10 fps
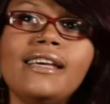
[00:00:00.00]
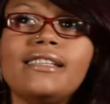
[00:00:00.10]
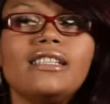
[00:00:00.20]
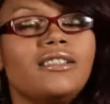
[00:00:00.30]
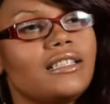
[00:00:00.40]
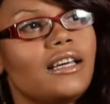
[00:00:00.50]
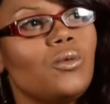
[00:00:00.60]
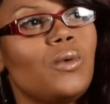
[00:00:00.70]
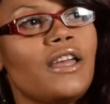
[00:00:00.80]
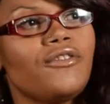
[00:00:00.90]
they took that
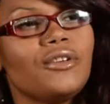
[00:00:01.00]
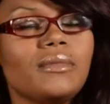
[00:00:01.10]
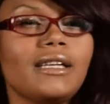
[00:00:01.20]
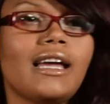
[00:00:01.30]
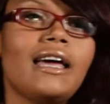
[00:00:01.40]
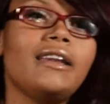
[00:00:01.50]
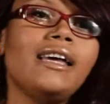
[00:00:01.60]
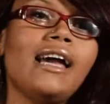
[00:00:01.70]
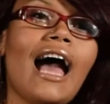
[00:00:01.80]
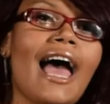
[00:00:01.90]
away from me, and
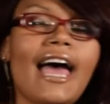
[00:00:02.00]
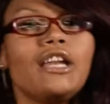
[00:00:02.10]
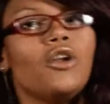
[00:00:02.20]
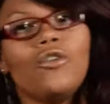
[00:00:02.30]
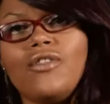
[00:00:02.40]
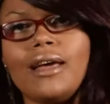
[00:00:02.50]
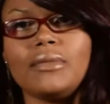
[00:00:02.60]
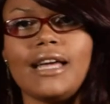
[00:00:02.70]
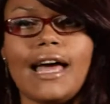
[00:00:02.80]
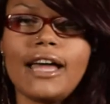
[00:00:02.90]
I had no
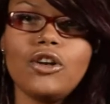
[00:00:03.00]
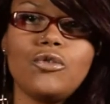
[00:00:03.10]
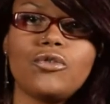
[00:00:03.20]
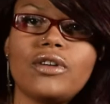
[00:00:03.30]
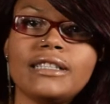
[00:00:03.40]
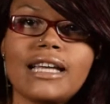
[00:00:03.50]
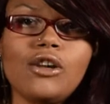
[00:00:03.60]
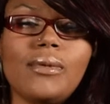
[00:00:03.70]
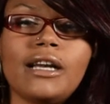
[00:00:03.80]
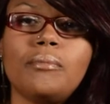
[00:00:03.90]
family, I had no friends, I had
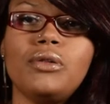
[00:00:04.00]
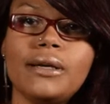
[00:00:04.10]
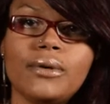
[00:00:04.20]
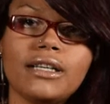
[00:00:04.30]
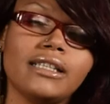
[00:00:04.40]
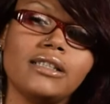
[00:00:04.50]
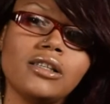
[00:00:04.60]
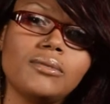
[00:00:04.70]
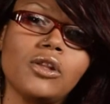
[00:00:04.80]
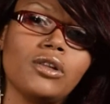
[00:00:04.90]
nobody to play with because they
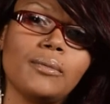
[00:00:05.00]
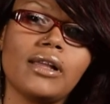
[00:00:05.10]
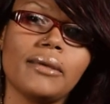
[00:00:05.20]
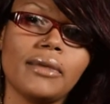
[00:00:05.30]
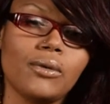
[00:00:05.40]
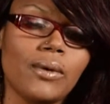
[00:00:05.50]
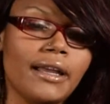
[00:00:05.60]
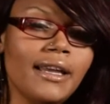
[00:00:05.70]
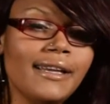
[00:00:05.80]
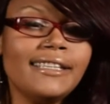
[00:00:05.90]
took the only playmate away.
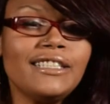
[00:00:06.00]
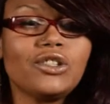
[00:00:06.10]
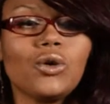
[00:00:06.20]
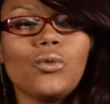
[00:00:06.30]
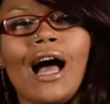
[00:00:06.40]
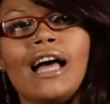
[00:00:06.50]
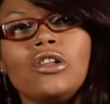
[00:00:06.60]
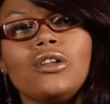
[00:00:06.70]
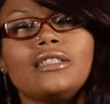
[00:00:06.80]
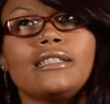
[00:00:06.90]
So I
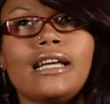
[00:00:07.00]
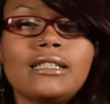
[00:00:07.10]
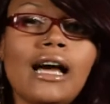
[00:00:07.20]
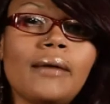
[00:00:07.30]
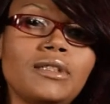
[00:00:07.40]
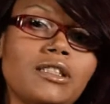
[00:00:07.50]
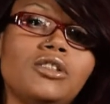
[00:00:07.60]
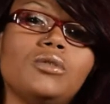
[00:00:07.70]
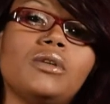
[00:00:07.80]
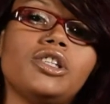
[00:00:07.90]
looked at that time and
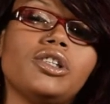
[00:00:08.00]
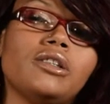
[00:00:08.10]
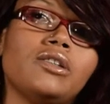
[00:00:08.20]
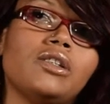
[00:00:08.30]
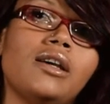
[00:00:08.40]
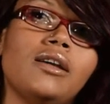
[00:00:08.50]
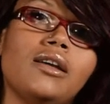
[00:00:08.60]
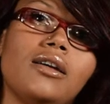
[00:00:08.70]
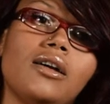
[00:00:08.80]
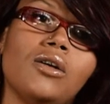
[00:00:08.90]
situation as
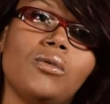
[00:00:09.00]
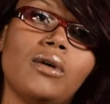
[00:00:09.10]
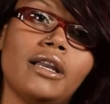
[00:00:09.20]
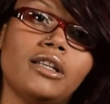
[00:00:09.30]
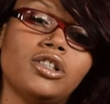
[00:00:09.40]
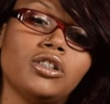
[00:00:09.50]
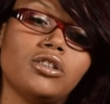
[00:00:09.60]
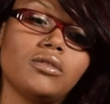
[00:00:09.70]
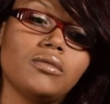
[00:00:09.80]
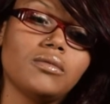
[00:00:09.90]
a way to just
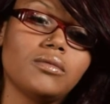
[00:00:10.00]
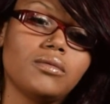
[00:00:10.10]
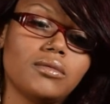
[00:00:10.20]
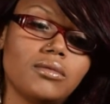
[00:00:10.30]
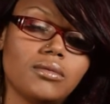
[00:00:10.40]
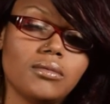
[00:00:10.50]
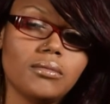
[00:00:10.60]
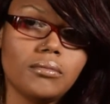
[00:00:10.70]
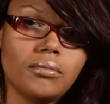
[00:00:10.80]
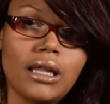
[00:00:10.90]

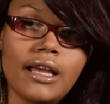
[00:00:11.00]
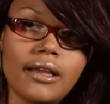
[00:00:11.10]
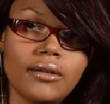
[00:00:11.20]
play.